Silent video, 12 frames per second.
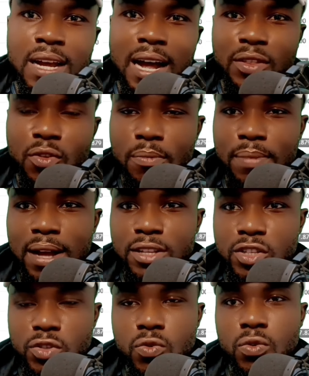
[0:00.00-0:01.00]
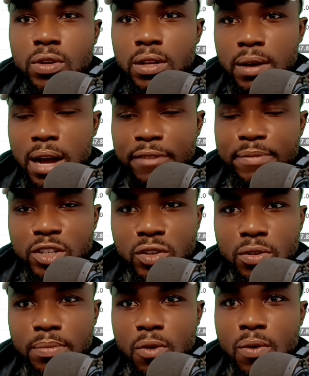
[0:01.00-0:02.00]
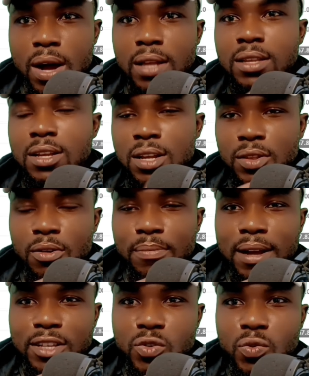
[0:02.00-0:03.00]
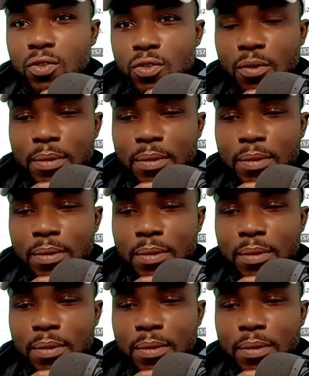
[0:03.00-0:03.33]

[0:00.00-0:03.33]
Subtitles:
And number two, I've mentioned number one, number two.